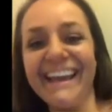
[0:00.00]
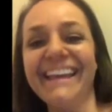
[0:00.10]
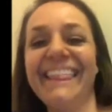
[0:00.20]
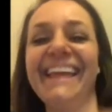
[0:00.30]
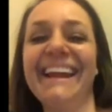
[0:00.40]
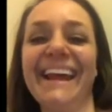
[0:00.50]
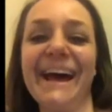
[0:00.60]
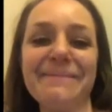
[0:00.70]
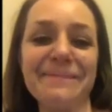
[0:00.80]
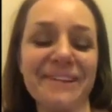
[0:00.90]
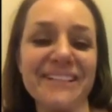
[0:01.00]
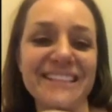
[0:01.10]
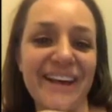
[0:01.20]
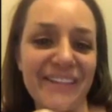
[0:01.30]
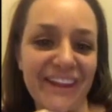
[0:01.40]
And then Ammon
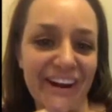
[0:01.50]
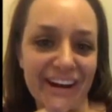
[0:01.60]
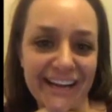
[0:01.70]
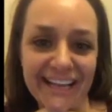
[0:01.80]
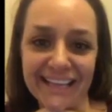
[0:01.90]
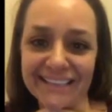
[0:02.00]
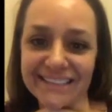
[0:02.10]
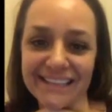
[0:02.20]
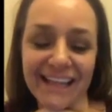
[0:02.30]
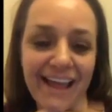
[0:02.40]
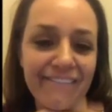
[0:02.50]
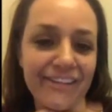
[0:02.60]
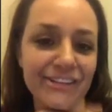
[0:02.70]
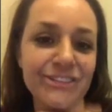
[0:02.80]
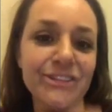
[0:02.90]
runs out there and he's
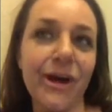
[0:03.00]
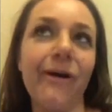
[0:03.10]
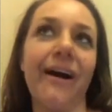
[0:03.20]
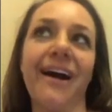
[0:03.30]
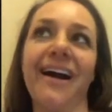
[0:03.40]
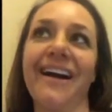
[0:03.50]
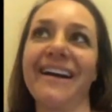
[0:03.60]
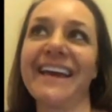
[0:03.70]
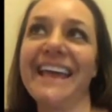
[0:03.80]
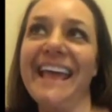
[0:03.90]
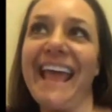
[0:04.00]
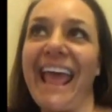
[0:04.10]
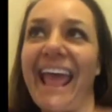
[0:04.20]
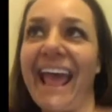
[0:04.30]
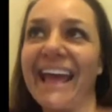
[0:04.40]
laughing so hard.
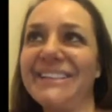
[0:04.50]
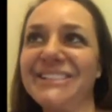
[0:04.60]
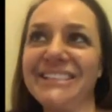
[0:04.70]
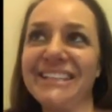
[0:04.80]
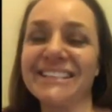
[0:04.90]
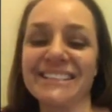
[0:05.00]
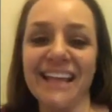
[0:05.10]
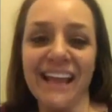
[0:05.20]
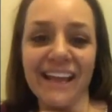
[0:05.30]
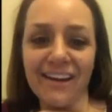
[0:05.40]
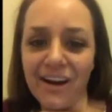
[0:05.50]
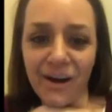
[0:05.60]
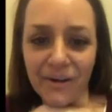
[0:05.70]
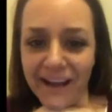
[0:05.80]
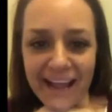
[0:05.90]
And she's like,
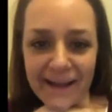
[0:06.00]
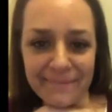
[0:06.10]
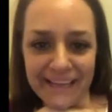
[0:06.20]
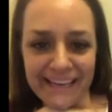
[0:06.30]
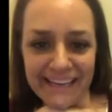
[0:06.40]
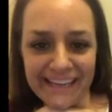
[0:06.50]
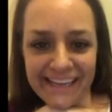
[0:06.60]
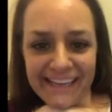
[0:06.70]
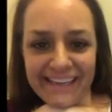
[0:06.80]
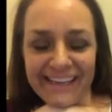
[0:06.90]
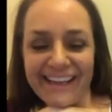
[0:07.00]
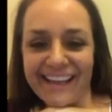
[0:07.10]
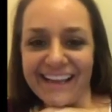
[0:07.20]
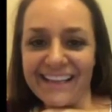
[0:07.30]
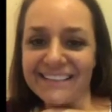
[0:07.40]
oh, Ammon.
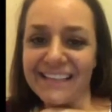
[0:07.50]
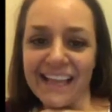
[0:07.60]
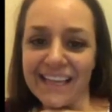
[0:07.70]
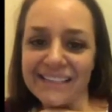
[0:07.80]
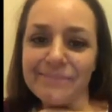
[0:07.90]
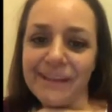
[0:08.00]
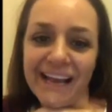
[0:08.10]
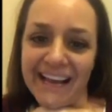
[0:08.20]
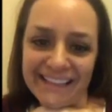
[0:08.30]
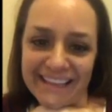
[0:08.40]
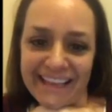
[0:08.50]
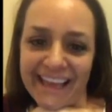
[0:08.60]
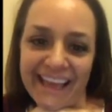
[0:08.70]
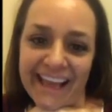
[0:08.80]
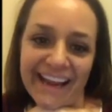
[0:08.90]
And he's like, it's behind the
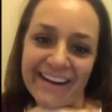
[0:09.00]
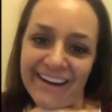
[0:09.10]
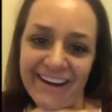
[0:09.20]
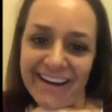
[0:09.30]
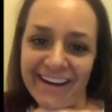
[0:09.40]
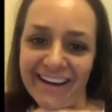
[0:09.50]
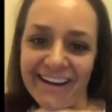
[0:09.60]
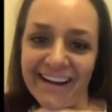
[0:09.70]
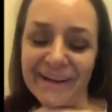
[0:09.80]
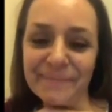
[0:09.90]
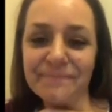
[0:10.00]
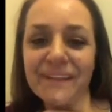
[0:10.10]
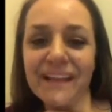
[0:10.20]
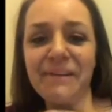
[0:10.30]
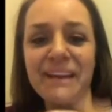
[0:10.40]
gate. Ha ah, ha ha.
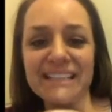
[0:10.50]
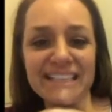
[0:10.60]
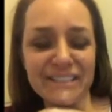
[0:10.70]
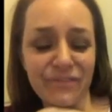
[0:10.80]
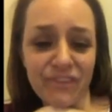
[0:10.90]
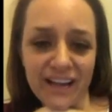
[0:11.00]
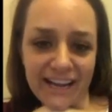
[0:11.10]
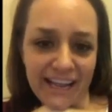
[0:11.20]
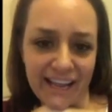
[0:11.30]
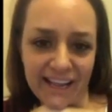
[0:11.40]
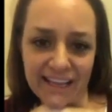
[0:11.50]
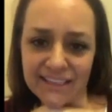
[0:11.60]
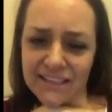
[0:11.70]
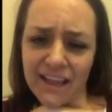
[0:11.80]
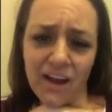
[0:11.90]
Anyways, he's funny.
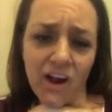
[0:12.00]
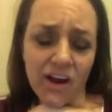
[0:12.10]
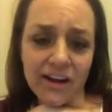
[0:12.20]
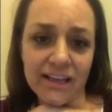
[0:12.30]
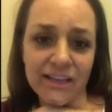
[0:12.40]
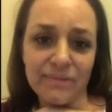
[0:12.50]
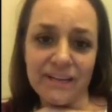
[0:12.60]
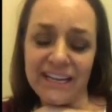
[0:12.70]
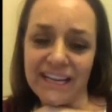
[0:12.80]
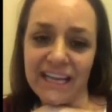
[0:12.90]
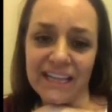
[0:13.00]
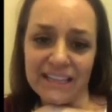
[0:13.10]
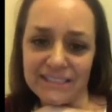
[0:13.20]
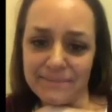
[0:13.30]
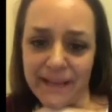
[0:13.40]
He's lighthearted. We need to
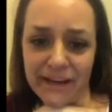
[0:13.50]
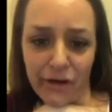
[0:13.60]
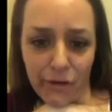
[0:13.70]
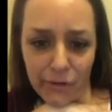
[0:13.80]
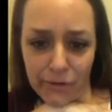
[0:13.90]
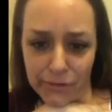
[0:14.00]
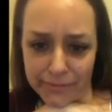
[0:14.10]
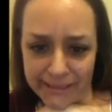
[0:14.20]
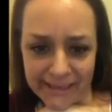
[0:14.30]
get these men home.